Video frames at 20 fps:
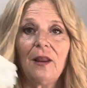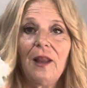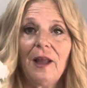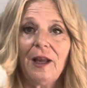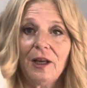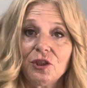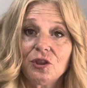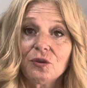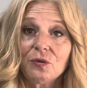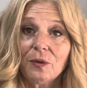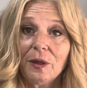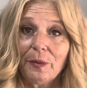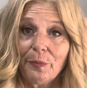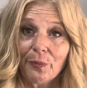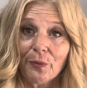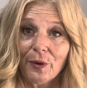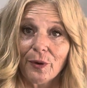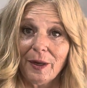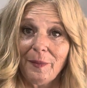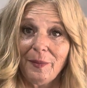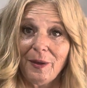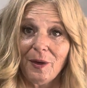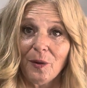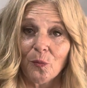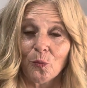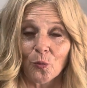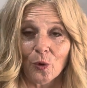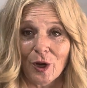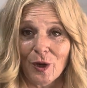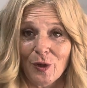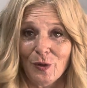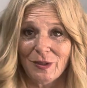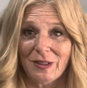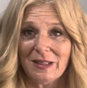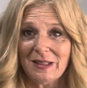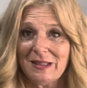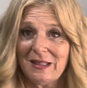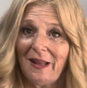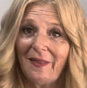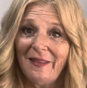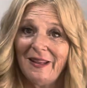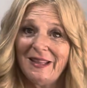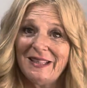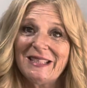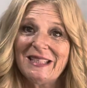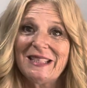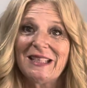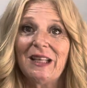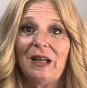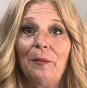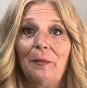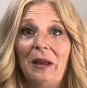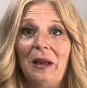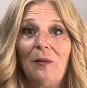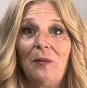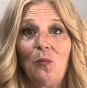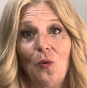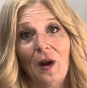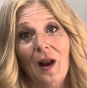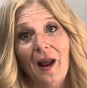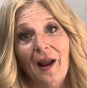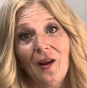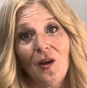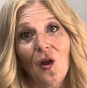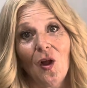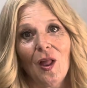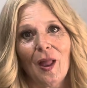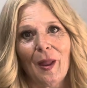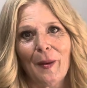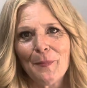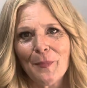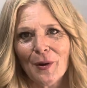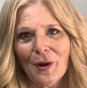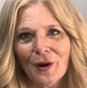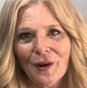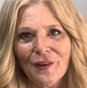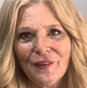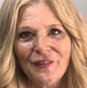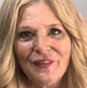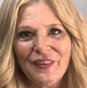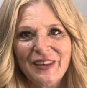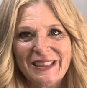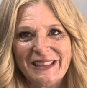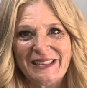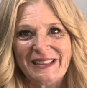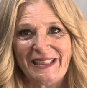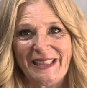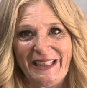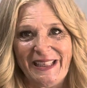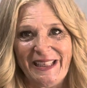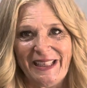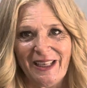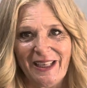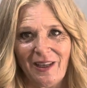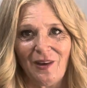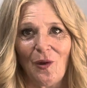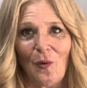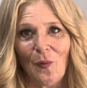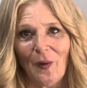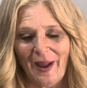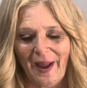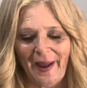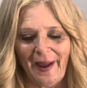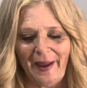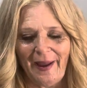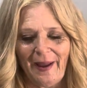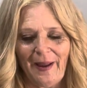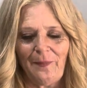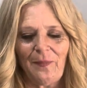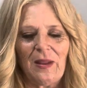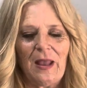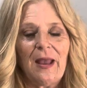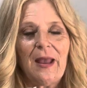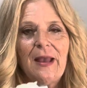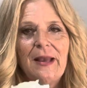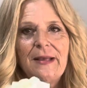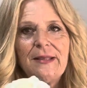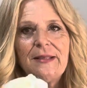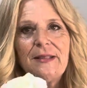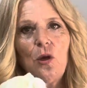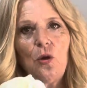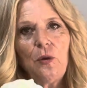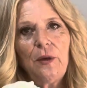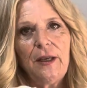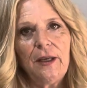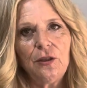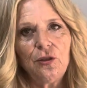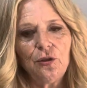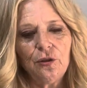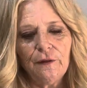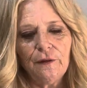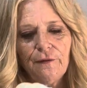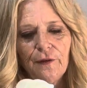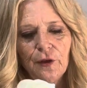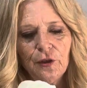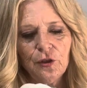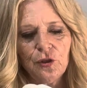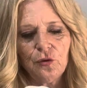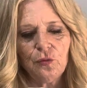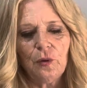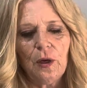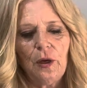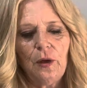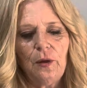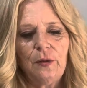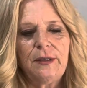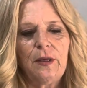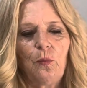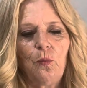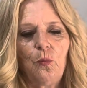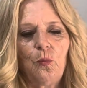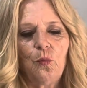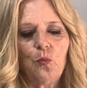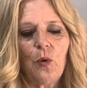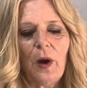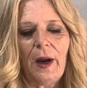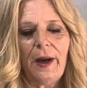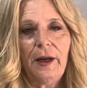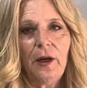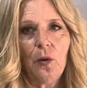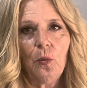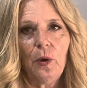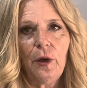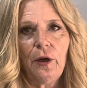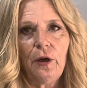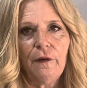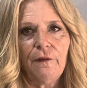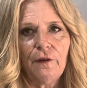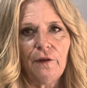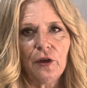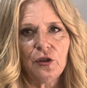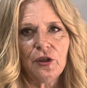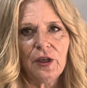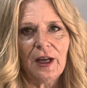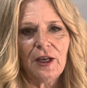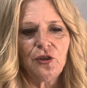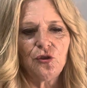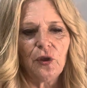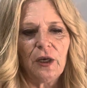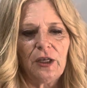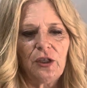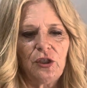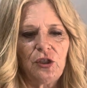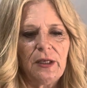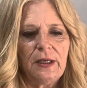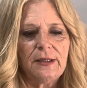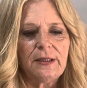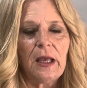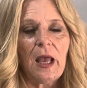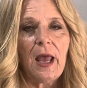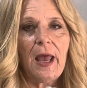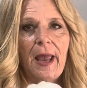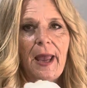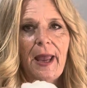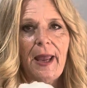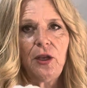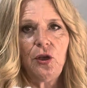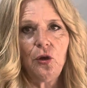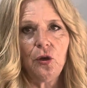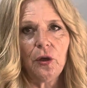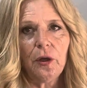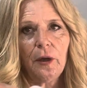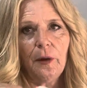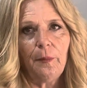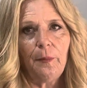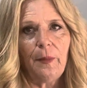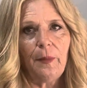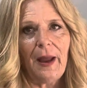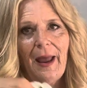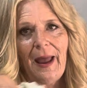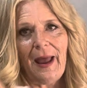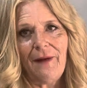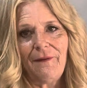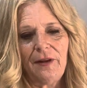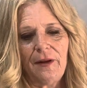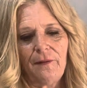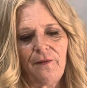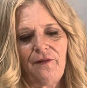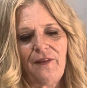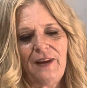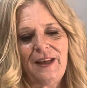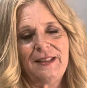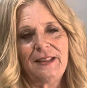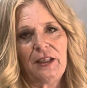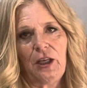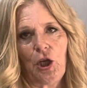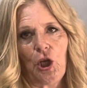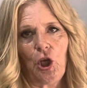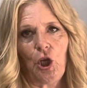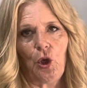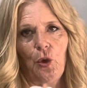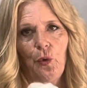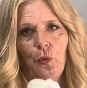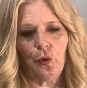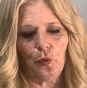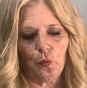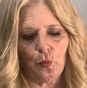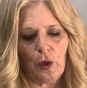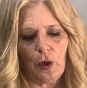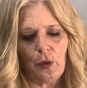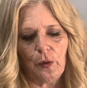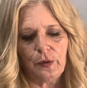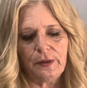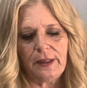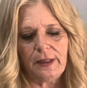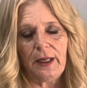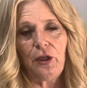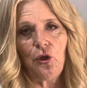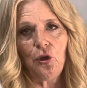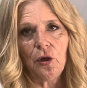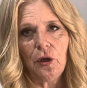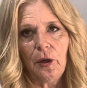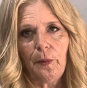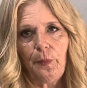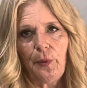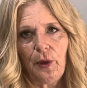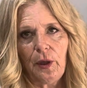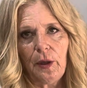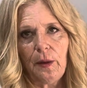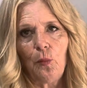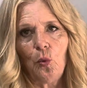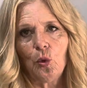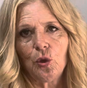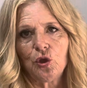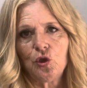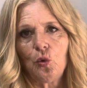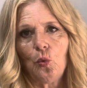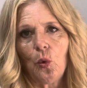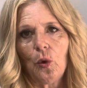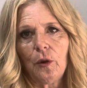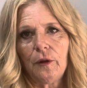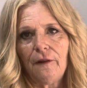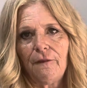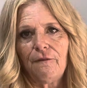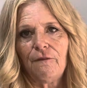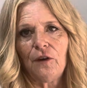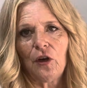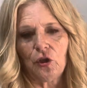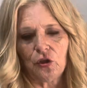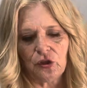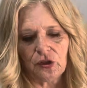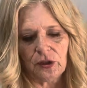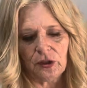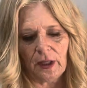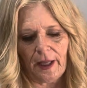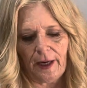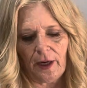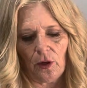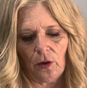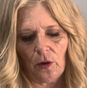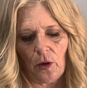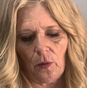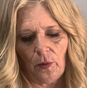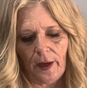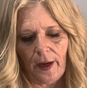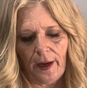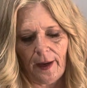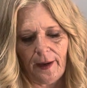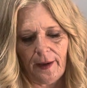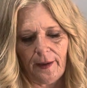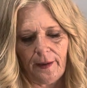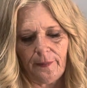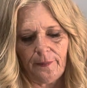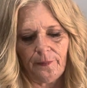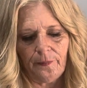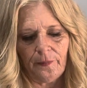luxury premium roses, and this is going to be what I call a perfect 10, okay? So get your first rose, and right here where your first hydrangea is, and you're going to have it facing you, the rose, and you're going to put it more toward the first layer, okay?